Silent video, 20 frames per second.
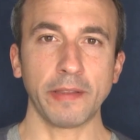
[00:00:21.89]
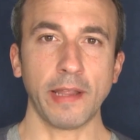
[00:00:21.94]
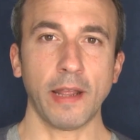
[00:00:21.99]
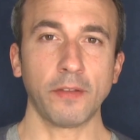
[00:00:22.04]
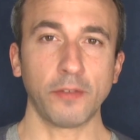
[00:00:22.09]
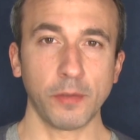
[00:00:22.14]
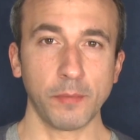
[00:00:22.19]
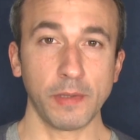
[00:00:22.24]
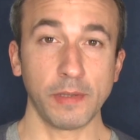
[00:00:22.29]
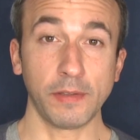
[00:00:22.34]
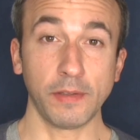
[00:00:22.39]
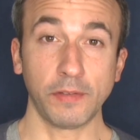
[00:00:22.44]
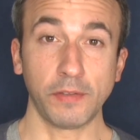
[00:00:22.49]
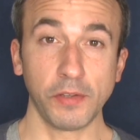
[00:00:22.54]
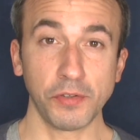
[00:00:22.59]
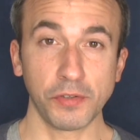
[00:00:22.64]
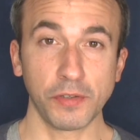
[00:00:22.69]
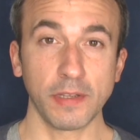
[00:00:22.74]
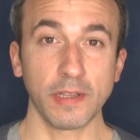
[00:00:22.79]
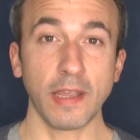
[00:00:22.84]
down some of the
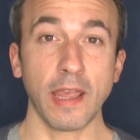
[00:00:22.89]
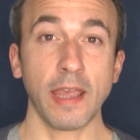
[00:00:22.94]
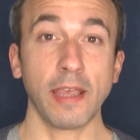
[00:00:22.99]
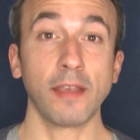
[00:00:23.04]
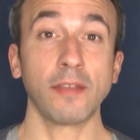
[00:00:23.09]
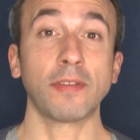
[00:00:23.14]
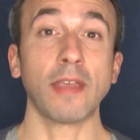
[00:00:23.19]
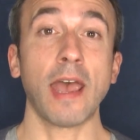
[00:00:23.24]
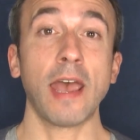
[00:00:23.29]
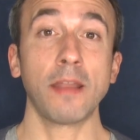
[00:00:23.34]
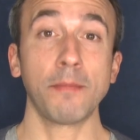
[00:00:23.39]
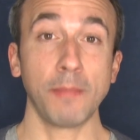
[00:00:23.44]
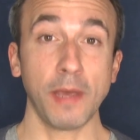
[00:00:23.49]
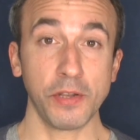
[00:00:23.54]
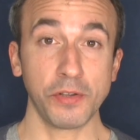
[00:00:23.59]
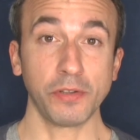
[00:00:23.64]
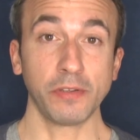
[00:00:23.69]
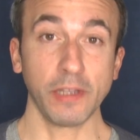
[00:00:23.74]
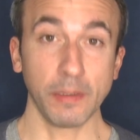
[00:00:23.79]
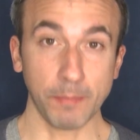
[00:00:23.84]
decisions the Yankees and
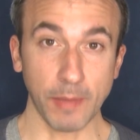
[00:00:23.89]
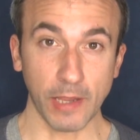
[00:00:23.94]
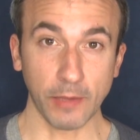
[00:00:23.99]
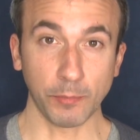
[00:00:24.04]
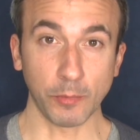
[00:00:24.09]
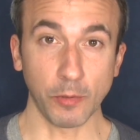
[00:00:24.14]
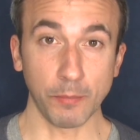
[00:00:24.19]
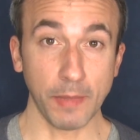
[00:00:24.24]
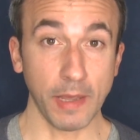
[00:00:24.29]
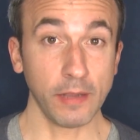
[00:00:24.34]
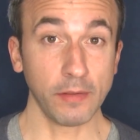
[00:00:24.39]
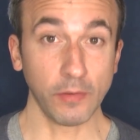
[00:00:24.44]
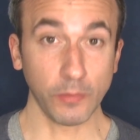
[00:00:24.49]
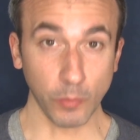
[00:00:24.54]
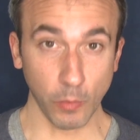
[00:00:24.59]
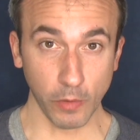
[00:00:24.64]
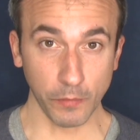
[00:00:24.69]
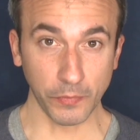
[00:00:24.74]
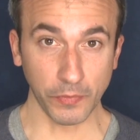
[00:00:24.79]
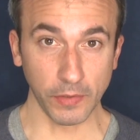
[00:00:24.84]
Major League Baseball made this
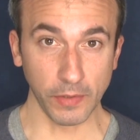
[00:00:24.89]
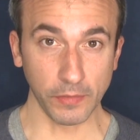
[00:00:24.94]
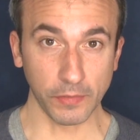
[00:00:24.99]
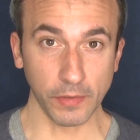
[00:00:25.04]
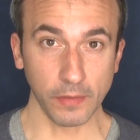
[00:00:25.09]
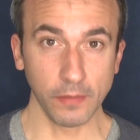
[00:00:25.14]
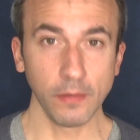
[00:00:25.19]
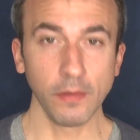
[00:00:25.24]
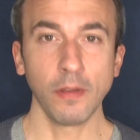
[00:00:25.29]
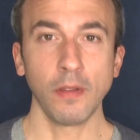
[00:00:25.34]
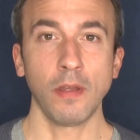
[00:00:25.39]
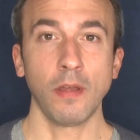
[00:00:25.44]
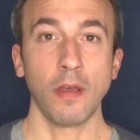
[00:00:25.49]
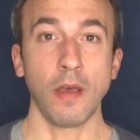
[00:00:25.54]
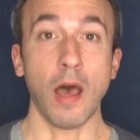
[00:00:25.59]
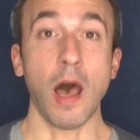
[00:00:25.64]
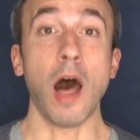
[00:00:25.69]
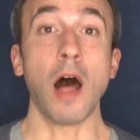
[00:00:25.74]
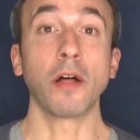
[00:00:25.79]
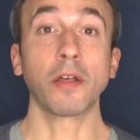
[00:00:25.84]
offseason.
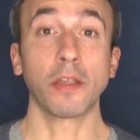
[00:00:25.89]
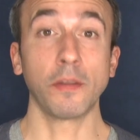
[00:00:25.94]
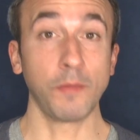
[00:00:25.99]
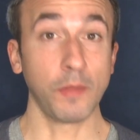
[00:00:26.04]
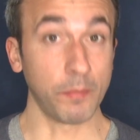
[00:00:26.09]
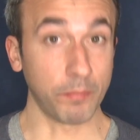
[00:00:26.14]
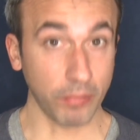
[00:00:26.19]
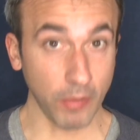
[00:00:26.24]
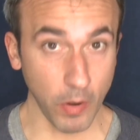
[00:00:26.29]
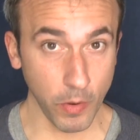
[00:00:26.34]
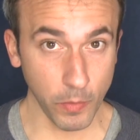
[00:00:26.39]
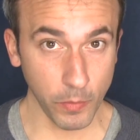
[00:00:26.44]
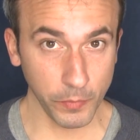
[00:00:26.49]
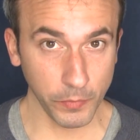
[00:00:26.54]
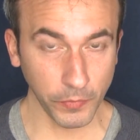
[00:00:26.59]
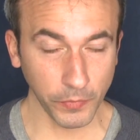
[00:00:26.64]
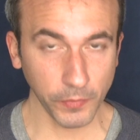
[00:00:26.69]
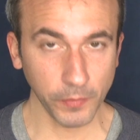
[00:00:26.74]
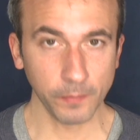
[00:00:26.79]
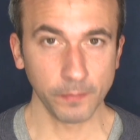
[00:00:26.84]
I'll give you the
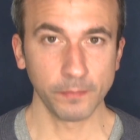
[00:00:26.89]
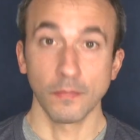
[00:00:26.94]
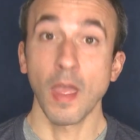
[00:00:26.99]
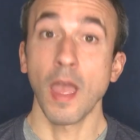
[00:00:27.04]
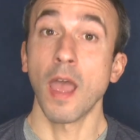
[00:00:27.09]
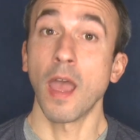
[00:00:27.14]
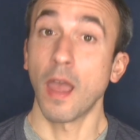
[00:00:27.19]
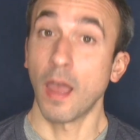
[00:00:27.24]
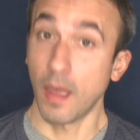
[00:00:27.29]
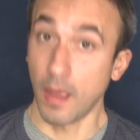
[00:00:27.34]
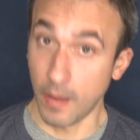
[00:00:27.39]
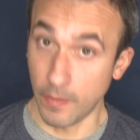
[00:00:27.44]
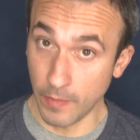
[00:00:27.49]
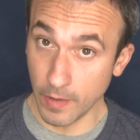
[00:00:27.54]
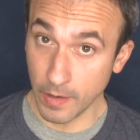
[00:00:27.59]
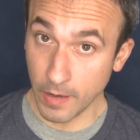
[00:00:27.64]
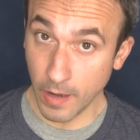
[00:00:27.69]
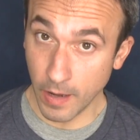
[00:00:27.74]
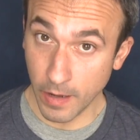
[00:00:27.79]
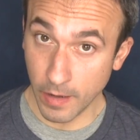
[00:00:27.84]
pros and the
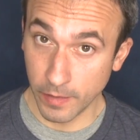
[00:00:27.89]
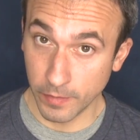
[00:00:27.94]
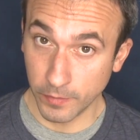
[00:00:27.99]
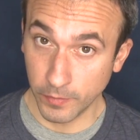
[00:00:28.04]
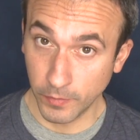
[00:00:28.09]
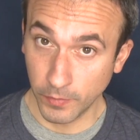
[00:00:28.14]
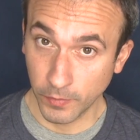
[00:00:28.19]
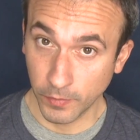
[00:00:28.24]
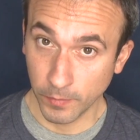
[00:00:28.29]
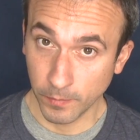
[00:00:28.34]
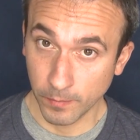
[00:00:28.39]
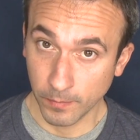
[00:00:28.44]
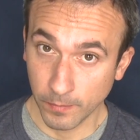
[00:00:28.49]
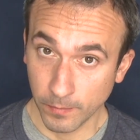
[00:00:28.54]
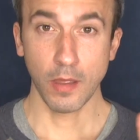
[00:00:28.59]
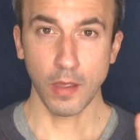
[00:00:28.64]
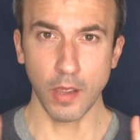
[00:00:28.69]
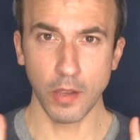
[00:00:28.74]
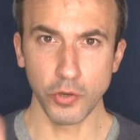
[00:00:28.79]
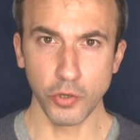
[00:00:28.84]
cons,
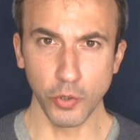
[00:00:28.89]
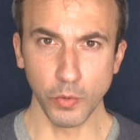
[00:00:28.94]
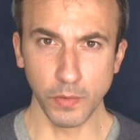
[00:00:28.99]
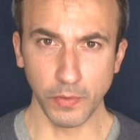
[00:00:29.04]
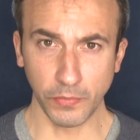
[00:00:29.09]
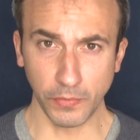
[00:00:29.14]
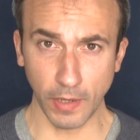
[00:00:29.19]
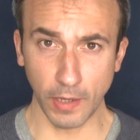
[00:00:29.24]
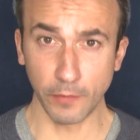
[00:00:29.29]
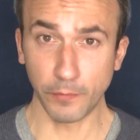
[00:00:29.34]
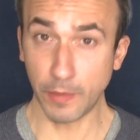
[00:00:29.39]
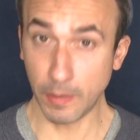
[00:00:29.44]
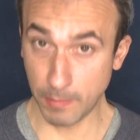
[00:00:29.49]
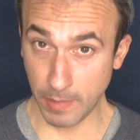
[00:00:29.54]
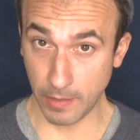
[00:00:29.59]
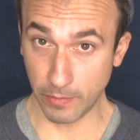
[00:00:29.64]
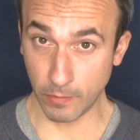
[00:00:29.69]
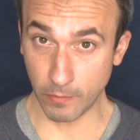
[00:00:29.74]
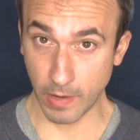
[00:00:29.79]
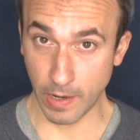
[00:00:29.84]
and you decide if they
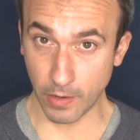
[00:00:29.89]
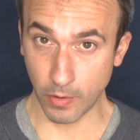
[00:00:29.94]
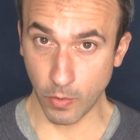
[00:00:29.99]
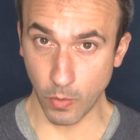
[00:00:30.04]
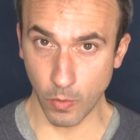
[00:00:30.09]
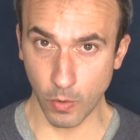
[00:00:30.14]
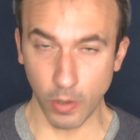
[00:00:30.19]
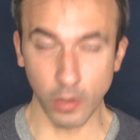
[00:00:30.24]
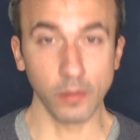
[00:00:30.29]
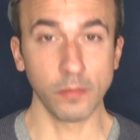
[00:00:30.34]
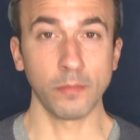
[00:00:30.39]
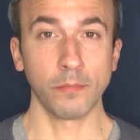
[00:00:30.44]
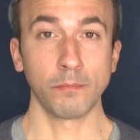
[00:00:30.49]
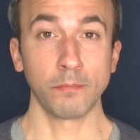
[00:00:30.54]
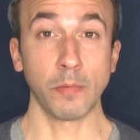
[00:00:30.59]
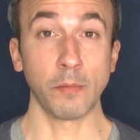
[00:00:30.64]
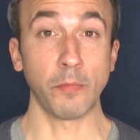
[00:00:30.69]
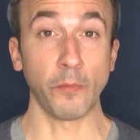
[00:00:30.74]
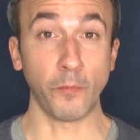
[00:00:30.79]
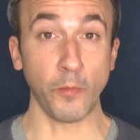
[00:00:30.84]
made the right call.
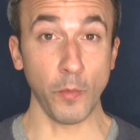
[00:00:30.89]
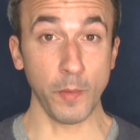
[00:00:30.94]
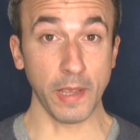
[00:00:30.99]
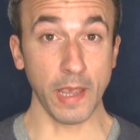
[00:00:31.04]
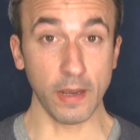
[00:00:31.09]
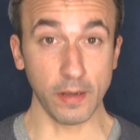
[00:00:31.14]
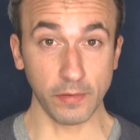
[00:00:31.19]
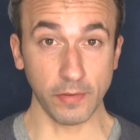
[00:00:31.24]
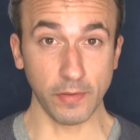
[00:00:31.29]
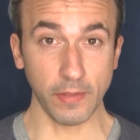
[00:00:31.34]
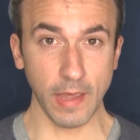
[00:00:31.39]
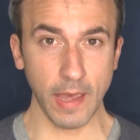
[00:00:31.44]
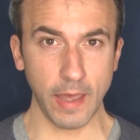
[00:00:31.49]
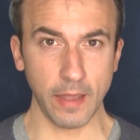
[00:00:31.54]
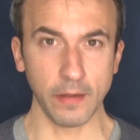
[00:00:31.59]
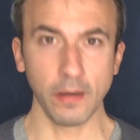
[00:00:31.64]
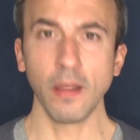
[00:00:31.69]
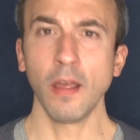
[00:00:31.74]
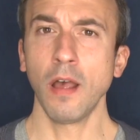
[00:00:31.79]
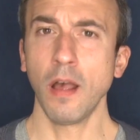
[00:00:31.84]
But before we get into
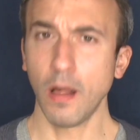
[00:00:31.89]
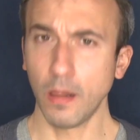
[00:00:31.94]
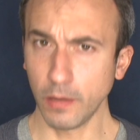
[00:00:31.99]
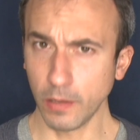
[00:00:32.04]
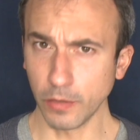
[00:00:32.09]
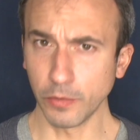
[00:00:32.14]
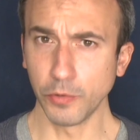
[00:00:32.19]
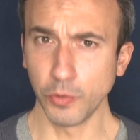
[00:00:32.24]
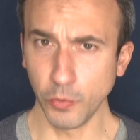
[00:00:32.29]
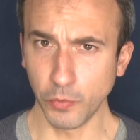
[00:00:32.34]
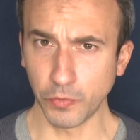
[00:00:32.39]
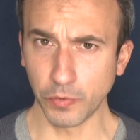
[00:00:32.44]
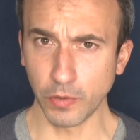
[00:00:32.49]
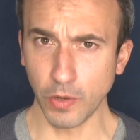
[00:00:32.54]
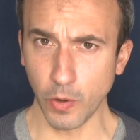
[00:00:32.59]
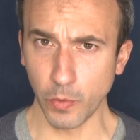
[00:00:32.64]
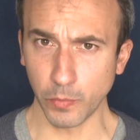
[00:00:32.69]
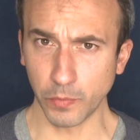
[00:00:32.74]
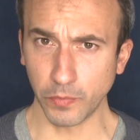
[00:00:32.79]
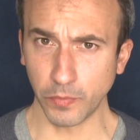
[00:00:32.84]
that, a little news and
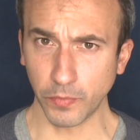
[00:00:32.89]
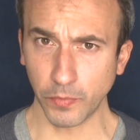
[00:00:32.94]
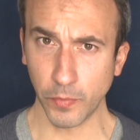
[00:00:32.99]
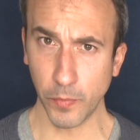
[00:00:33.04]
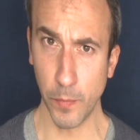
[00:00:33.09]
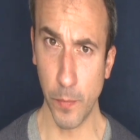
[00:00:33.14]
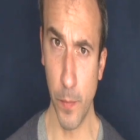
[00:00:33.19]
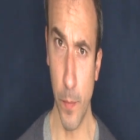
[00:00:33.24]
notes.